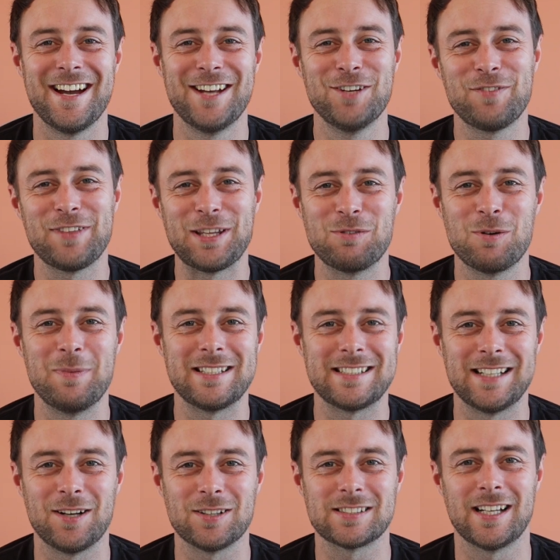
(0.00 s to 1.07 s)
Another thing we're missing
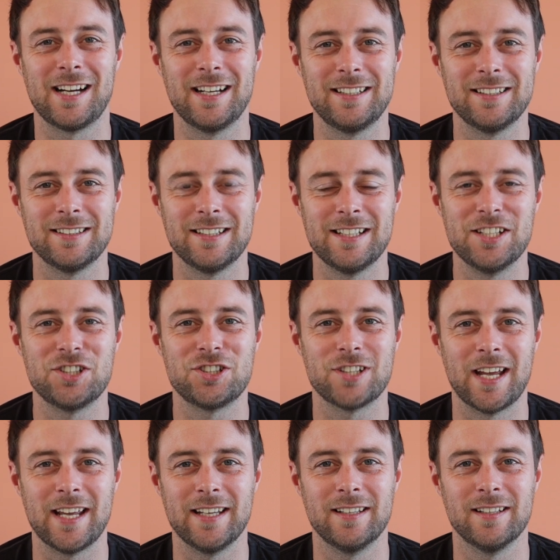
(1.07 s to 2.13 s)
outside is
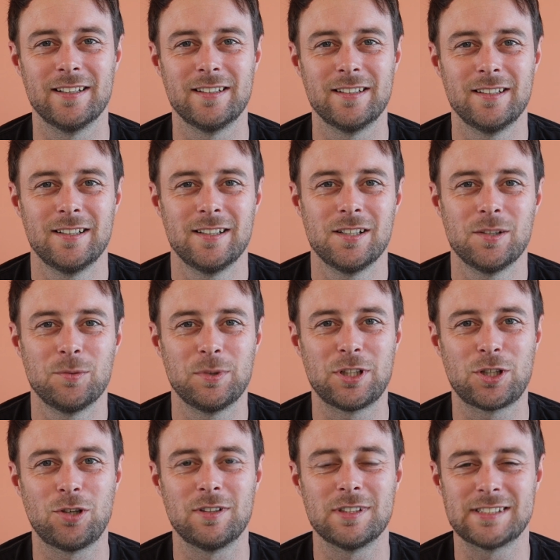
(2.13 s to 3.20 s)
shade. With the
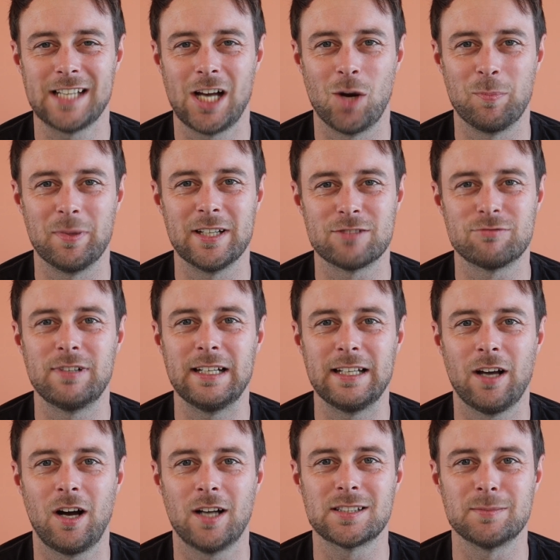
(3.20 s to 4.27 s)
current setup, it's really
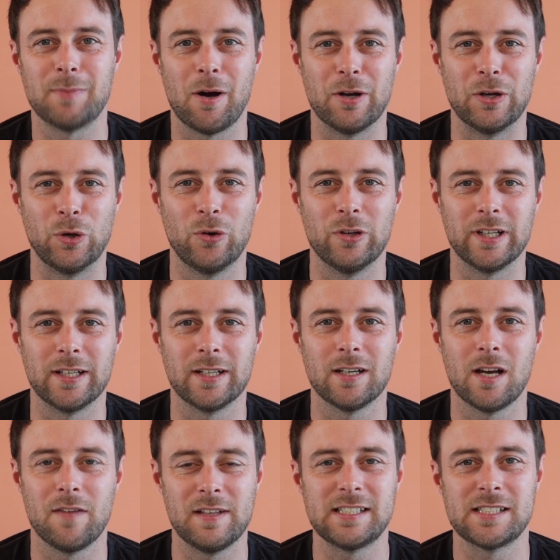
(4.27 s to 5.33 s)
hard to mount an awning,
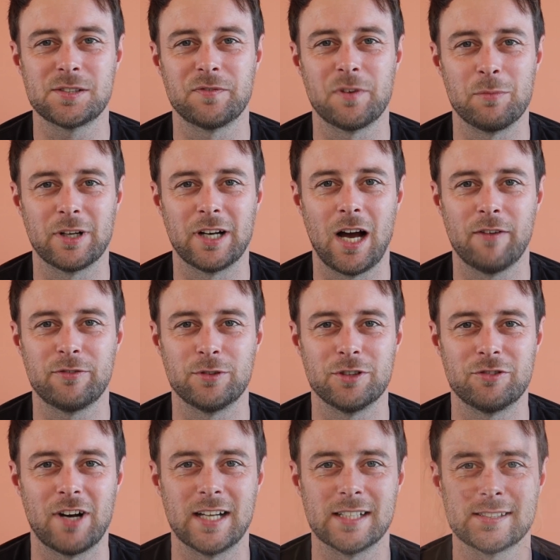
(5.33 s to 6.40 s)
and this is something we're going to have to
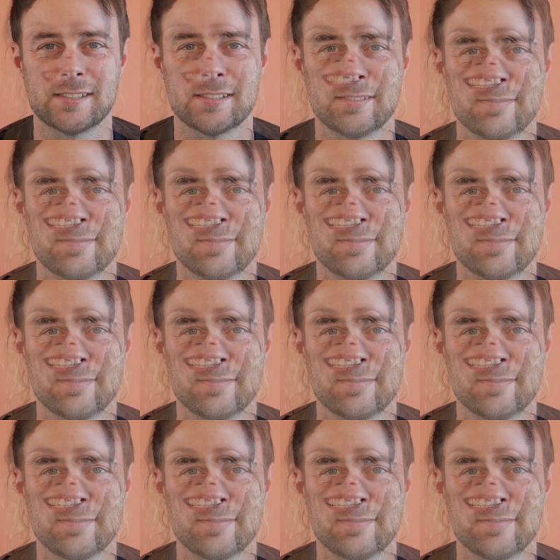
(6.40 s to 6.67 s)
address.